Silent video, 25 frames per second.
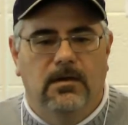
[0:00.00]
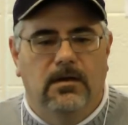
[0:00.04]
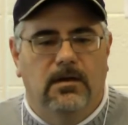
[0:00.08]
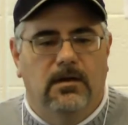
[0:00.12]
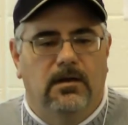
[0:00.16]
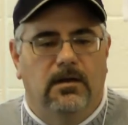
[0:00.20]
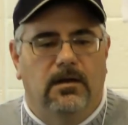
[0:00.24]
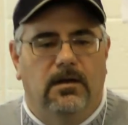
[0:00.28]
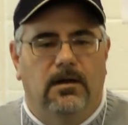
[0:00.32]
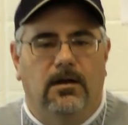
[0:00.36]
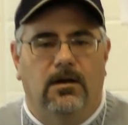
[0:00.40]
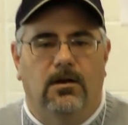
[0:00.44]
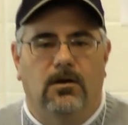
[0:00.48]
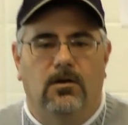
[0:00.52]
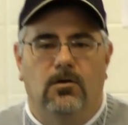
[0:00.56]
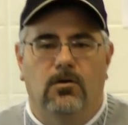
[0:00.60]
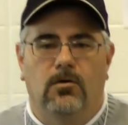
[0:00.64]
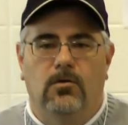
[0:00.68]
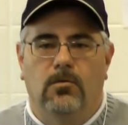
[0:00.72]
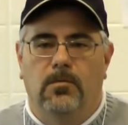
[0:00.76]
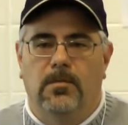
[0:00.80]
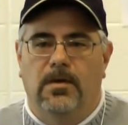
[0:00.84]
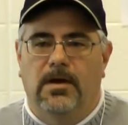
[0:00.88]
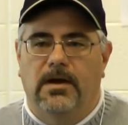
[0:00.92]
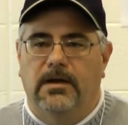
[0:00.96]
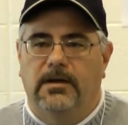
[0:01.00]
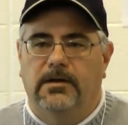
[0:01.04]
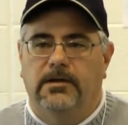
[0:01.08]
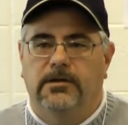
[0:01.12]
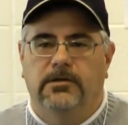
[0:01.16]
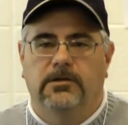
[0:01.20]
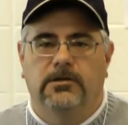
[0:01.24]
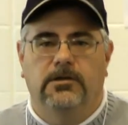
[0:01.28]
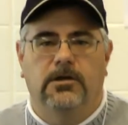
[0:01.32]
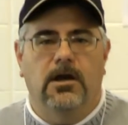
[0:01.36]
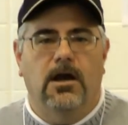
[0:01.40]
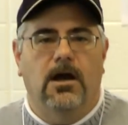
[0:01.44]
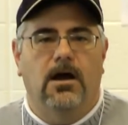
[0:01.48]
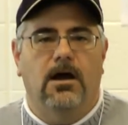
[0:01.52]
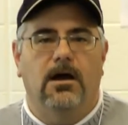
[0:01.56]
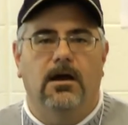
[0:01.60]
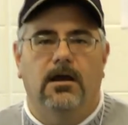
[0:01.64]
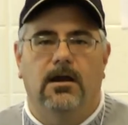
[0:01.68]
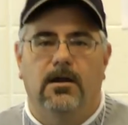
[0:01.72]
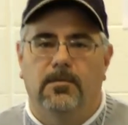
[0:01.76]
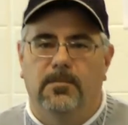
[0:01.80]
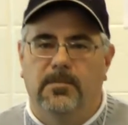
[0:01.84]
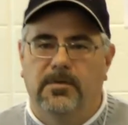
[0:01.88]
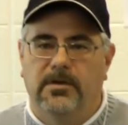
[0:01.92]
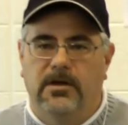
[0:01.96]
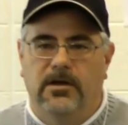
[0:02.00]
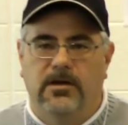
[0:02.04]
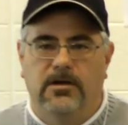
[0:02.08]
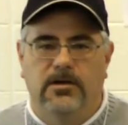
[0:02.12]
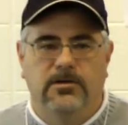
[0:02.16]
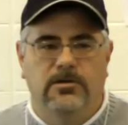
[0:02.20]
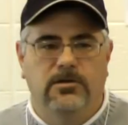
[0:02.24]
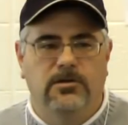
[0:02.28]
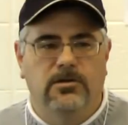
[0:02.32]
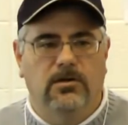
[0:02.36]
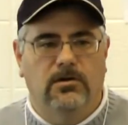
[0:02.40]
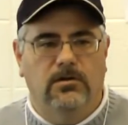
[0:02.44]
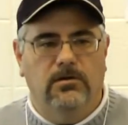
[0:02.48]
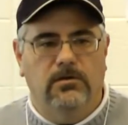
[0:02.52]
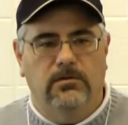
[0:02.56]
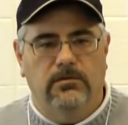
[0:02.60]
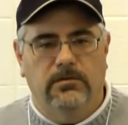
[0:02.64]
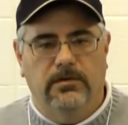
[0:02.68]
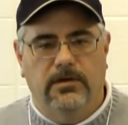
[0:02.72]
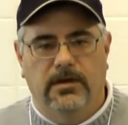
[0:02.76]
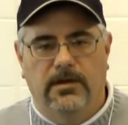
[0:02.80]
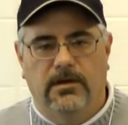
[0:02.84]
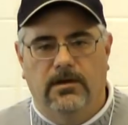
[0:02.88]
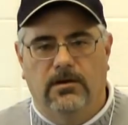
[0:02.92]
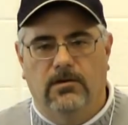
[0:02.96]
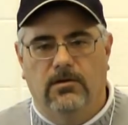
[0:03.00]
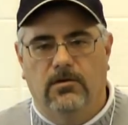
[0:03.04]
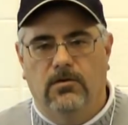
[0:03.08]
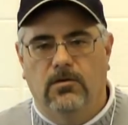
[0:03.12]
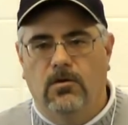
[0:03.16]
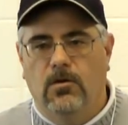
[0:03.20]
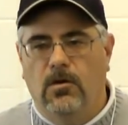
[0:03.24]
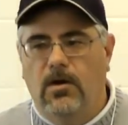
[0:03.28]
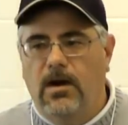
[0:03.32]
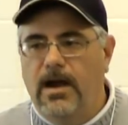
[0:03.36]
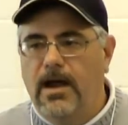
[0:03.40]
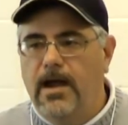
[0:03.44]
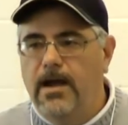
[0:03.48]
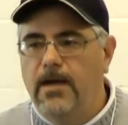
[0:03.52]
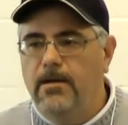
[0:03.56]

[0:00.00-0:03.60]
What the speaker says: to CDI. And every single leadership training I went to